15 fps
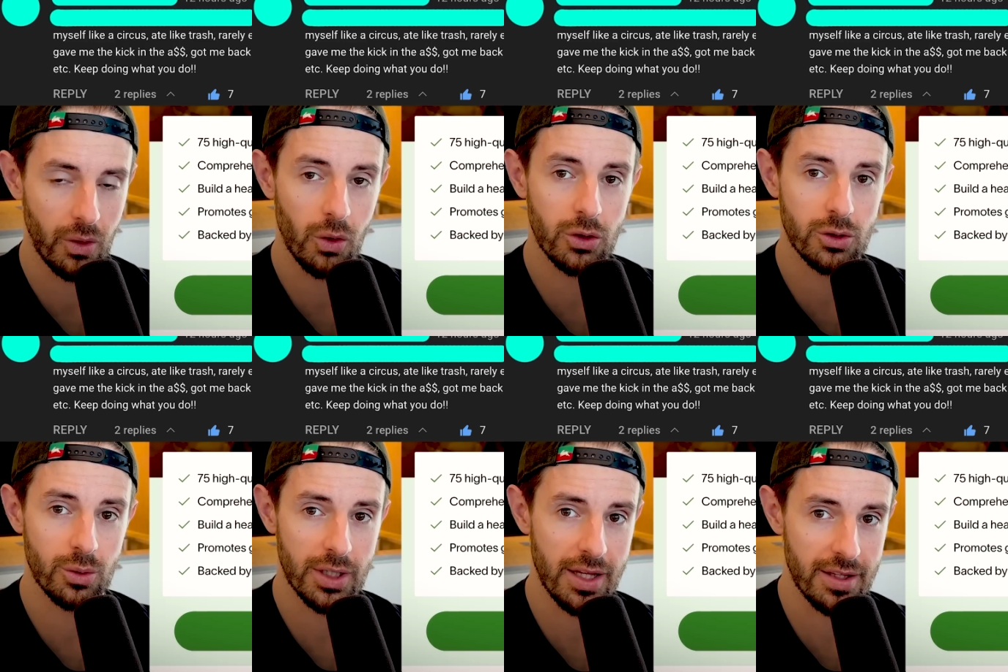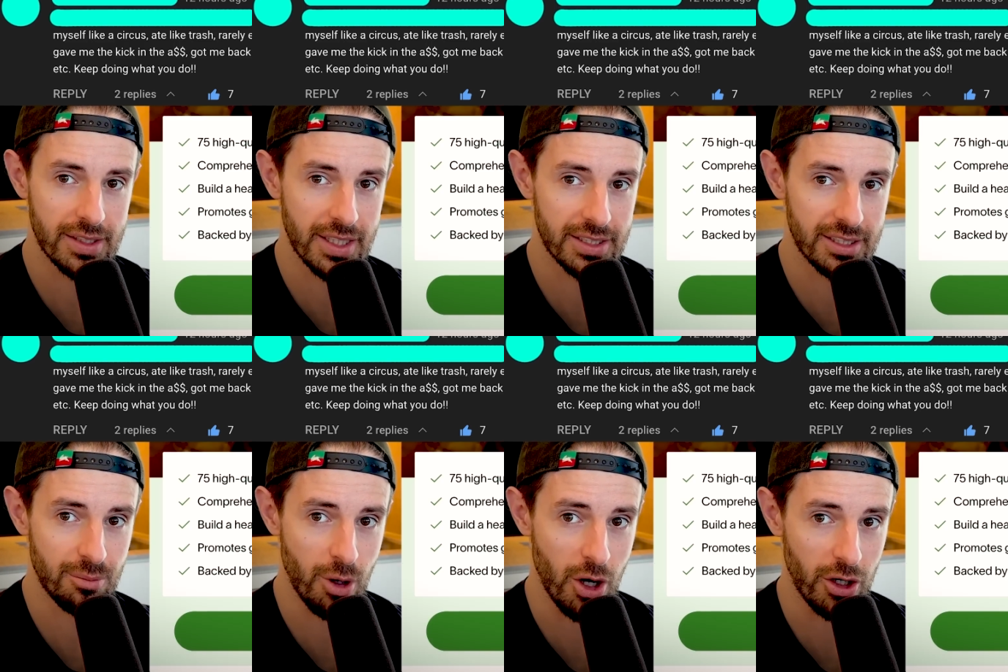On to another
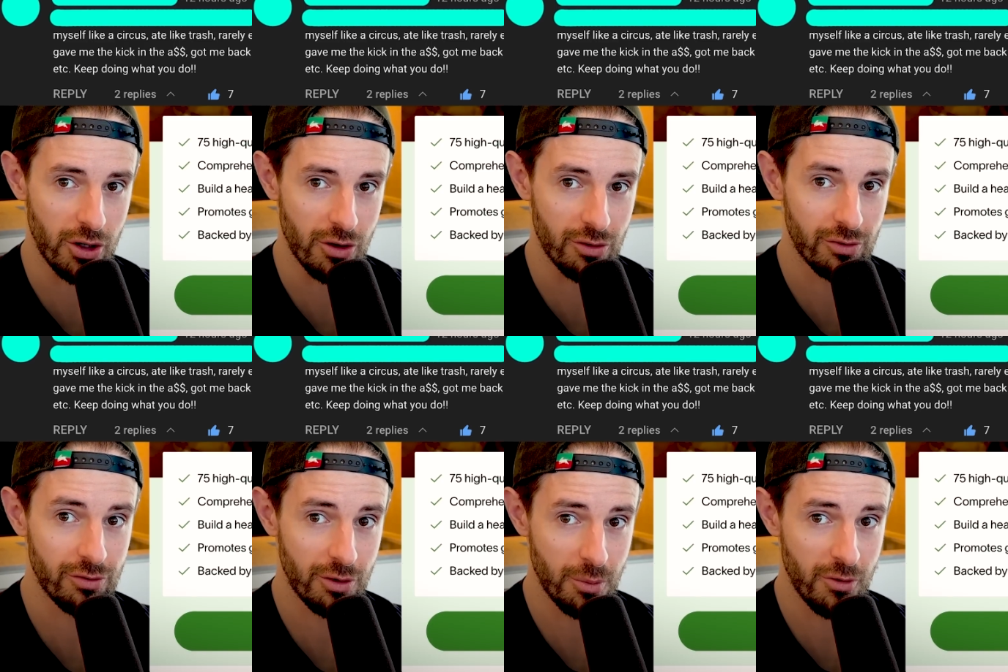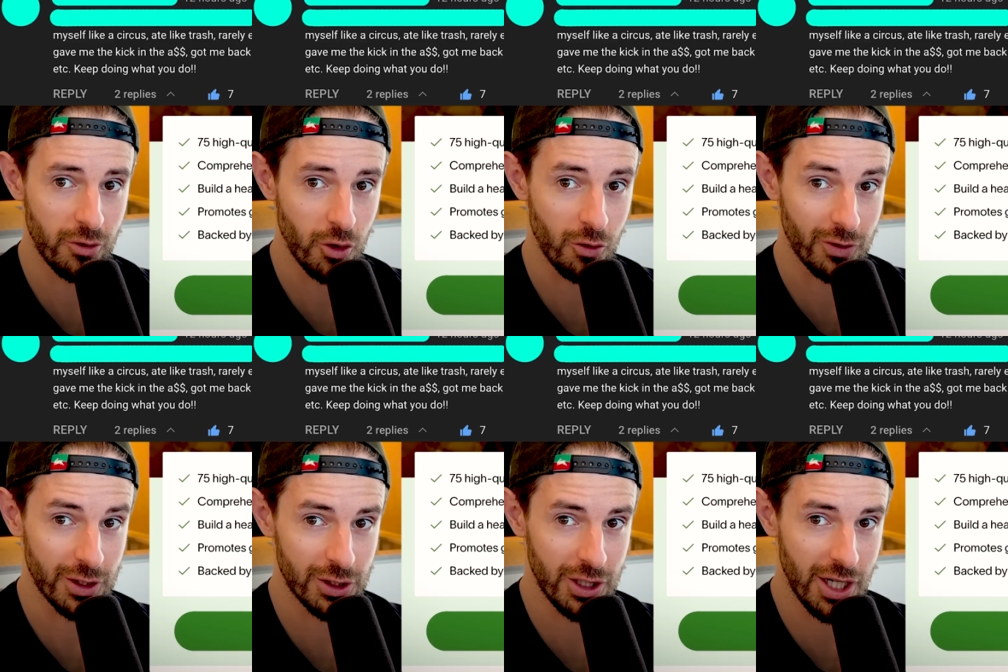testimonial from a viewer
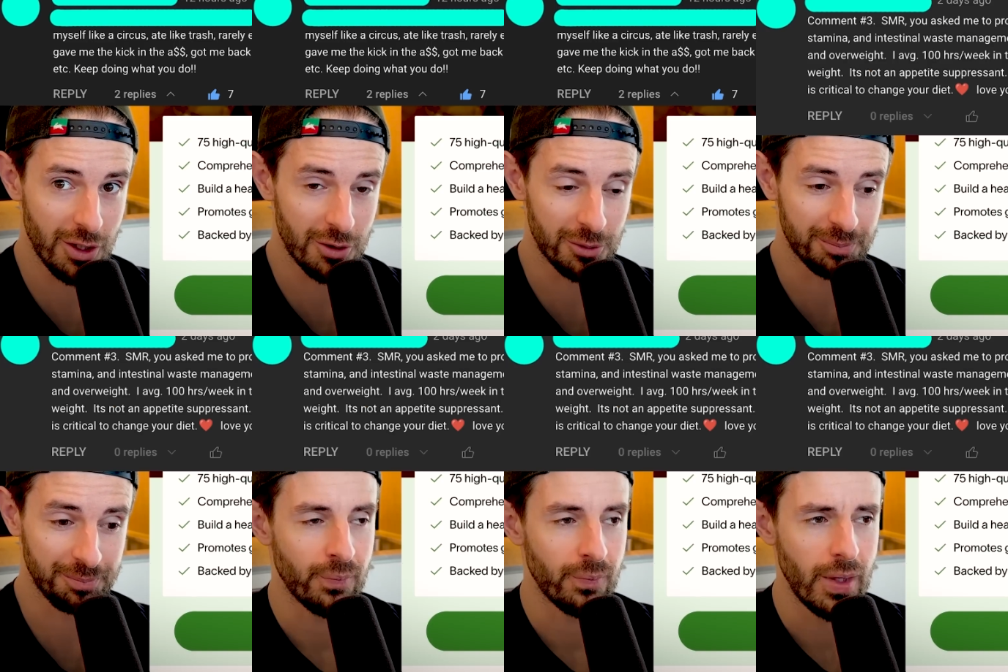of this channel.